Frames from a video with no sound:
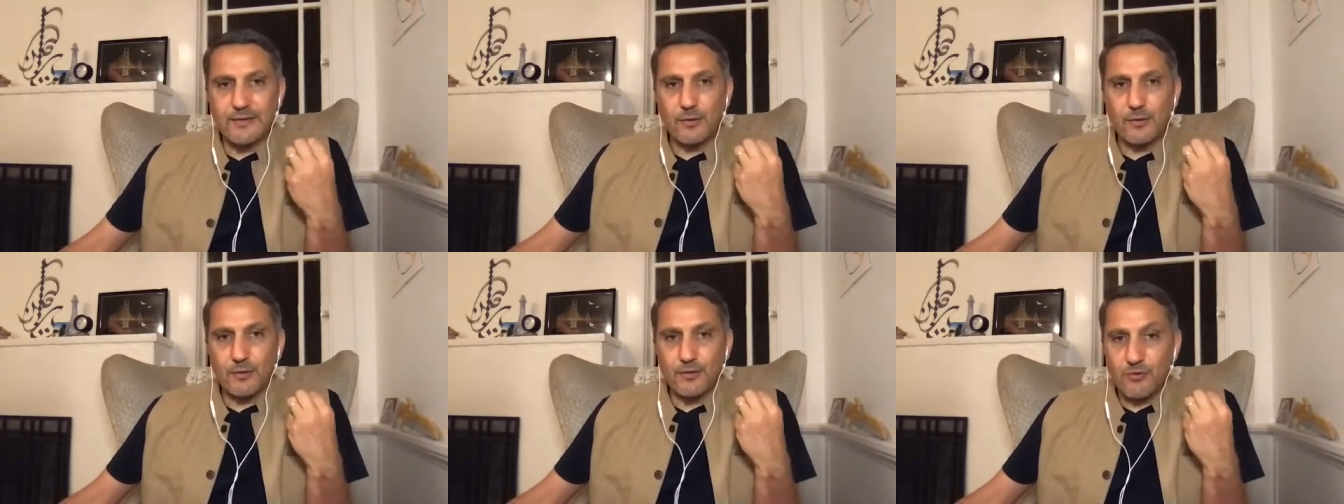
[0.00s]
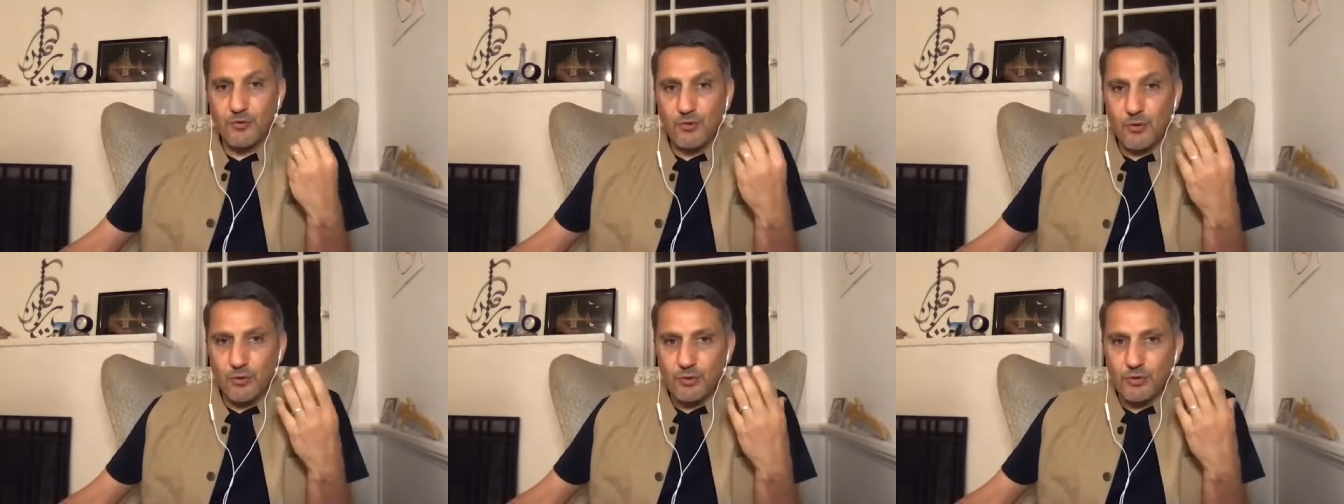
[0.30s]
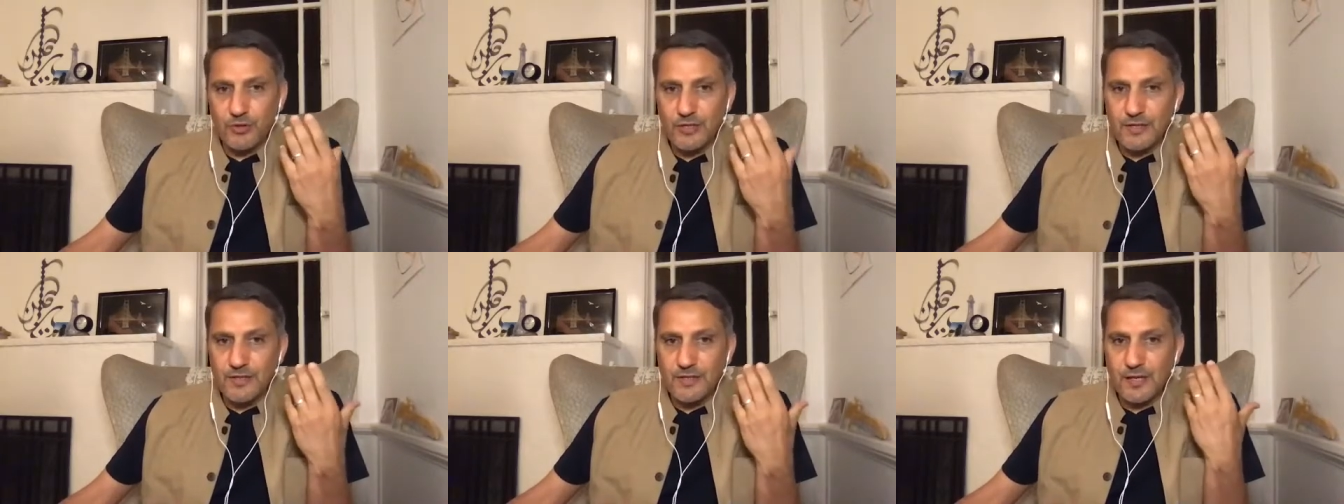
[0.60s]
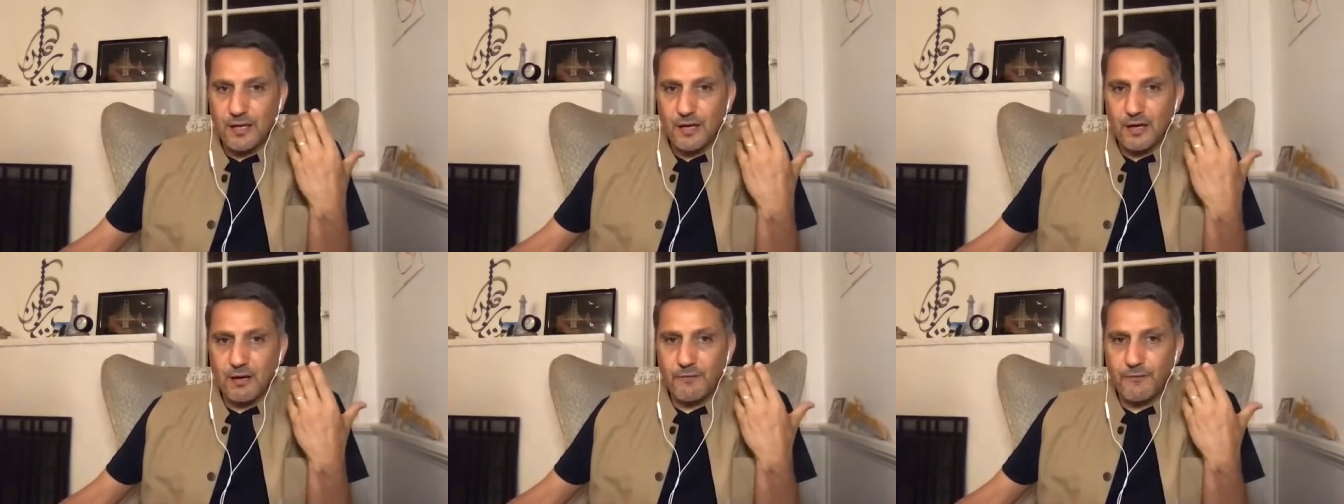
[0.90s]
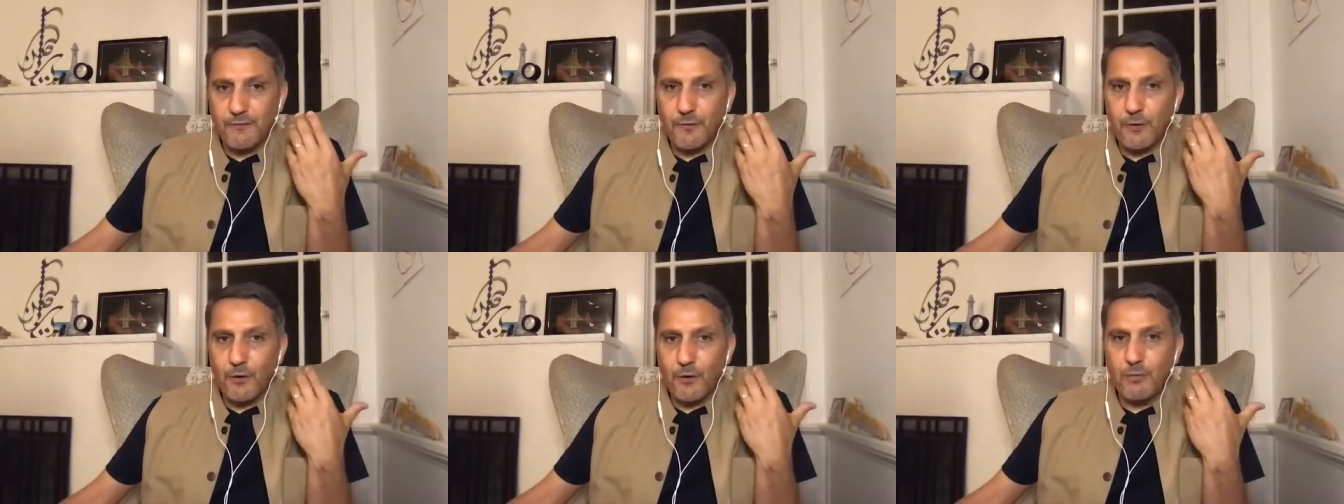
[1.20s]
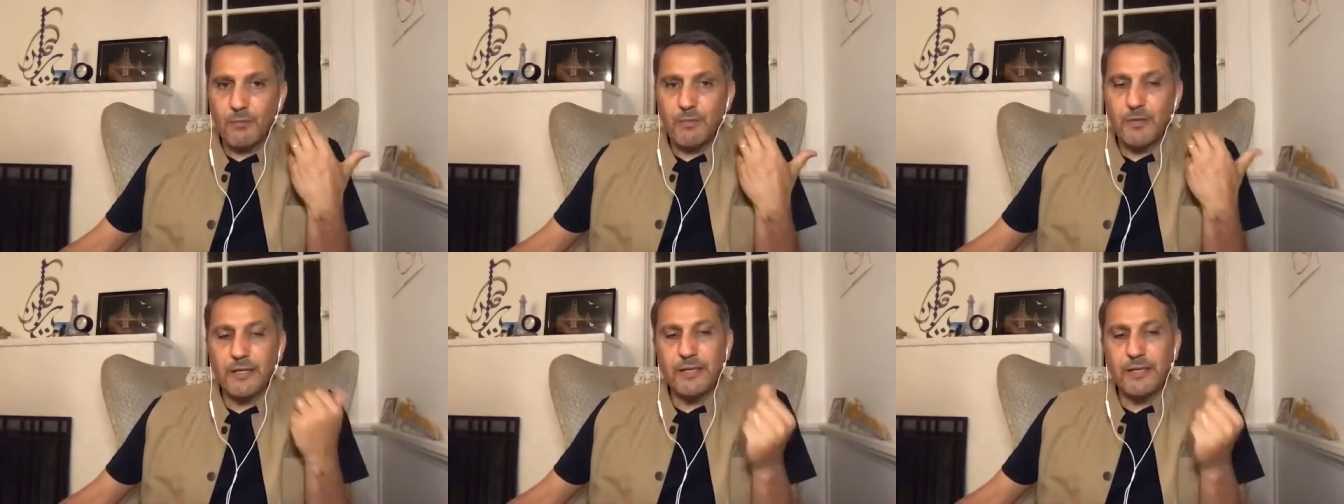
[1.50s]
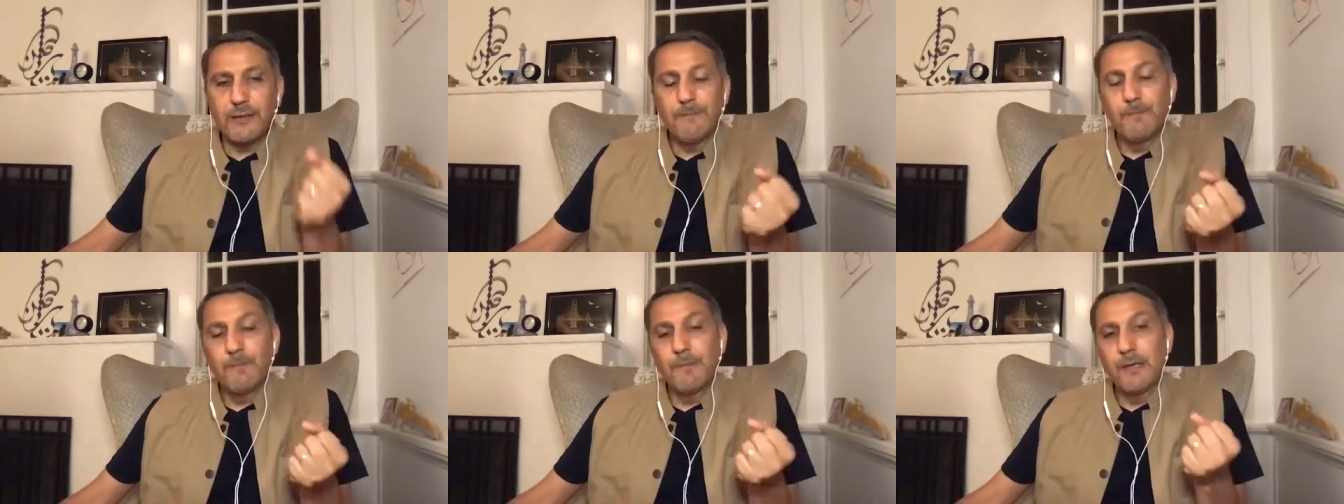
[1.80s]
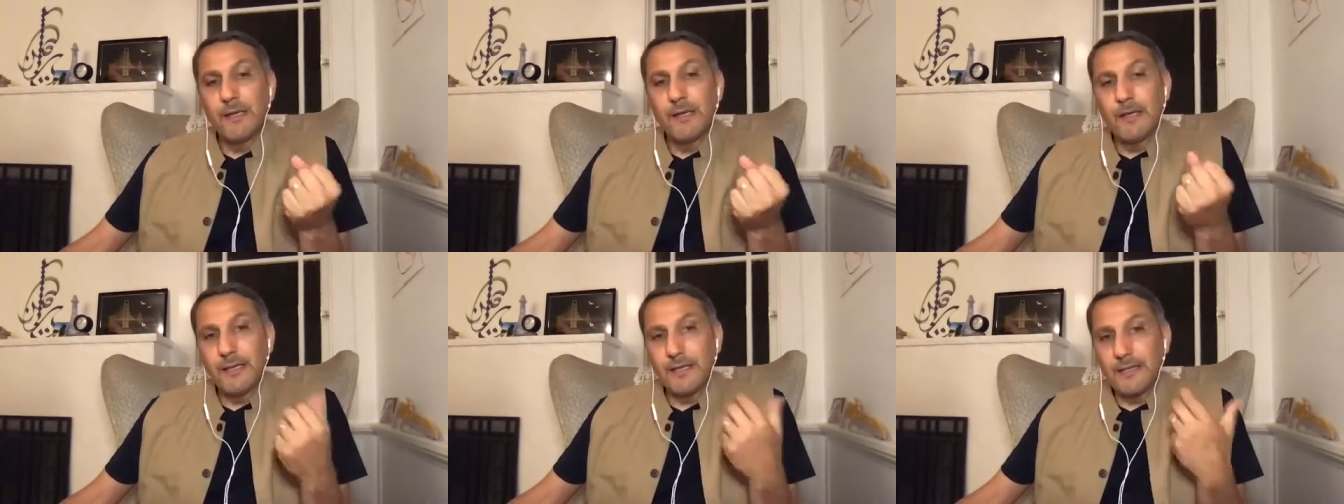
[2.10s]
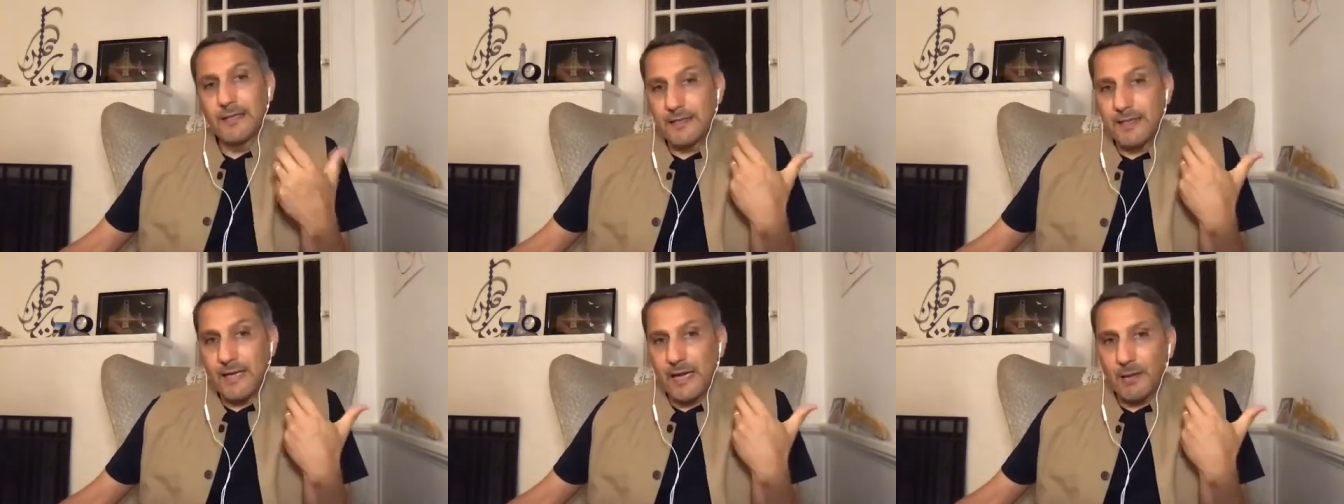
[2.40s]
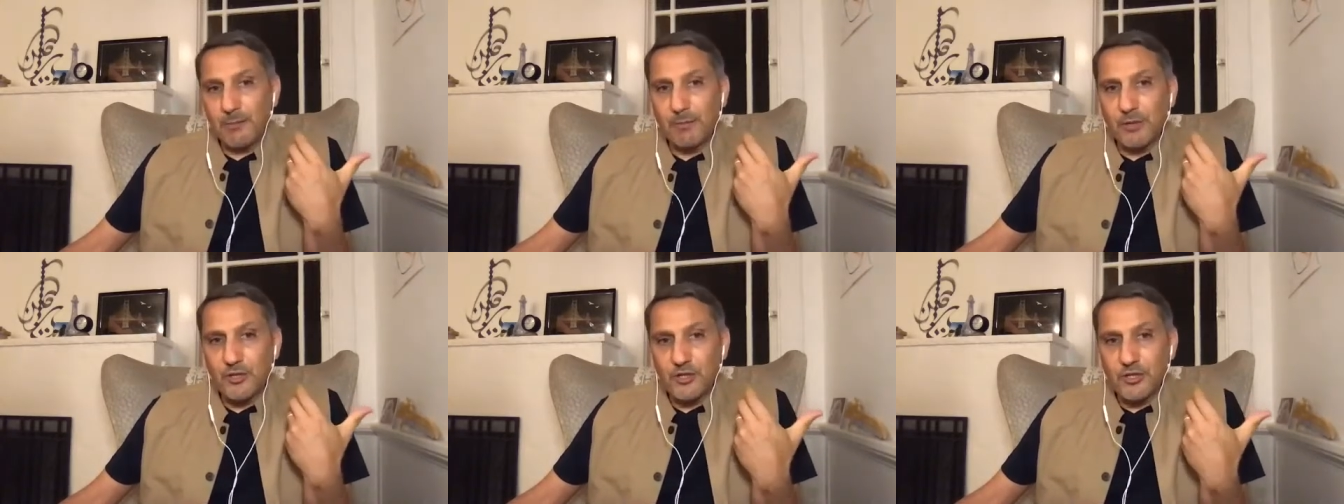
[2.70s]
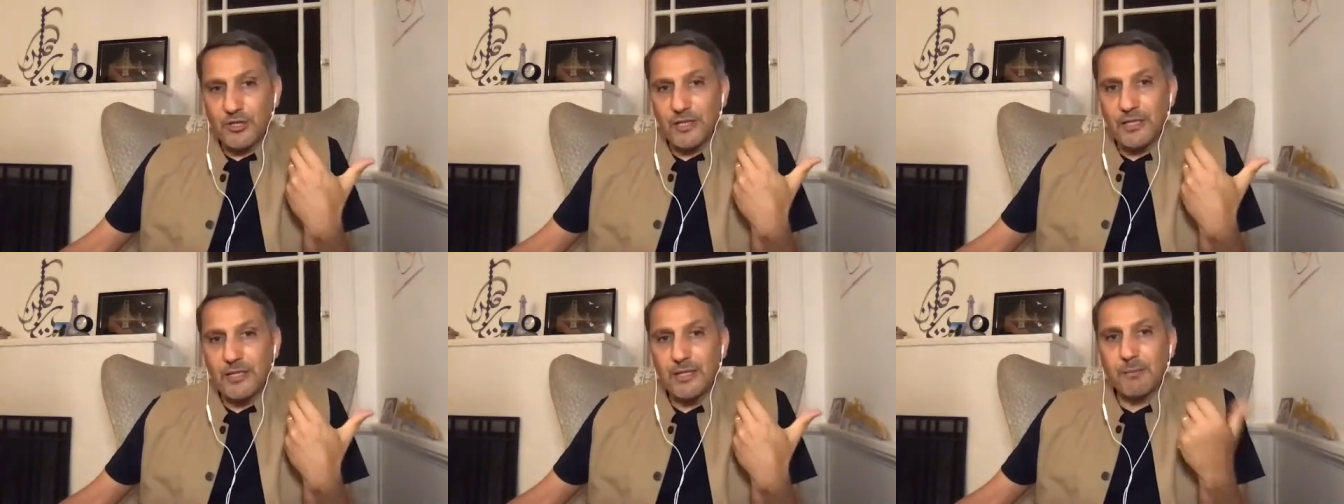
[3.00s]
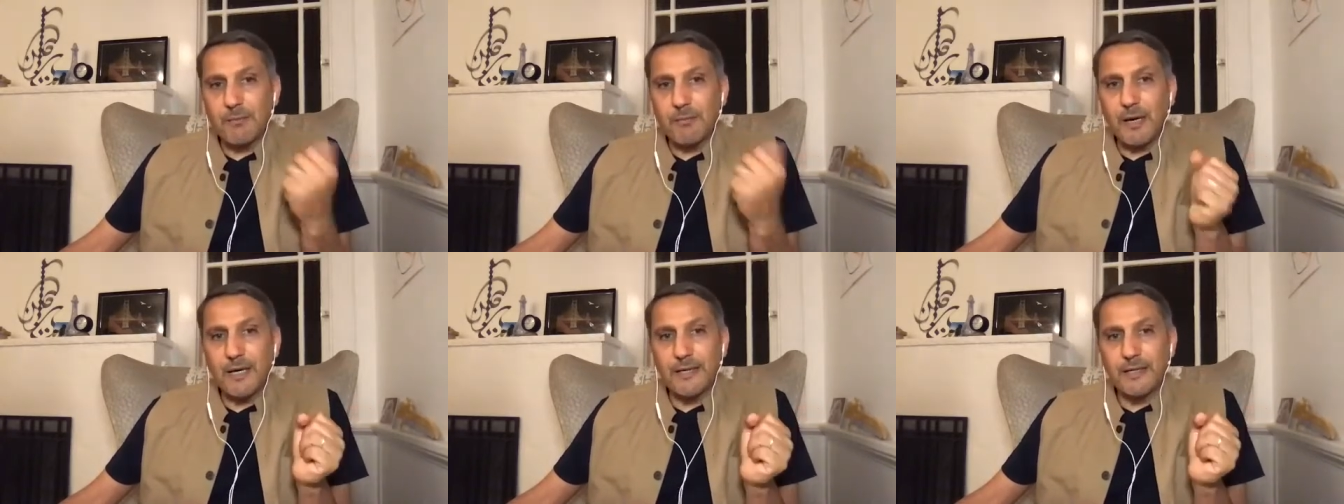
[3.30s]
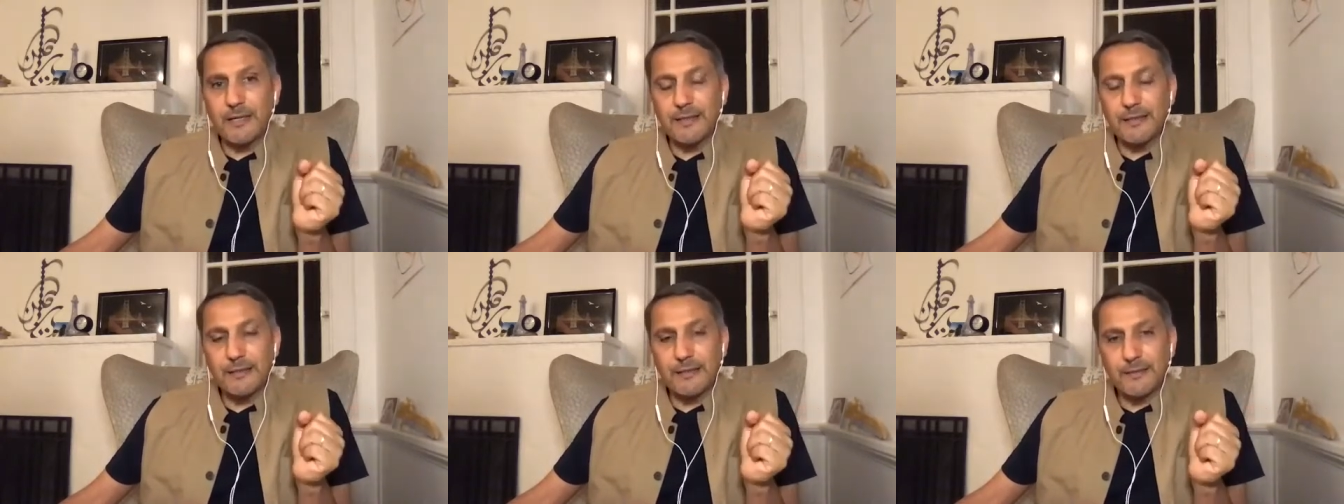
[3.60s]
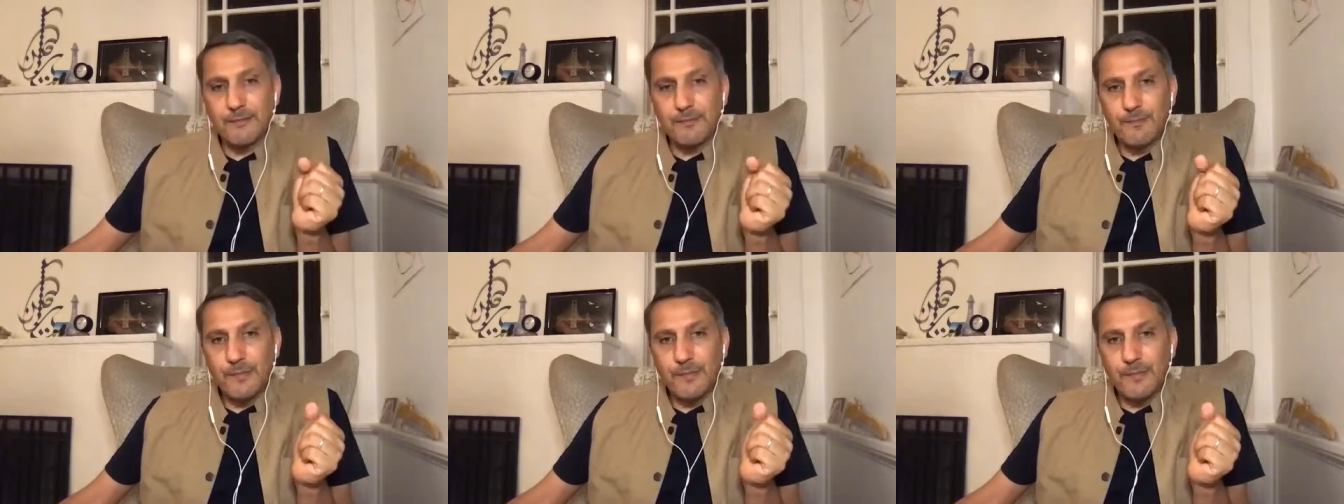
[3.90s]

those notions that are firmly established in the mind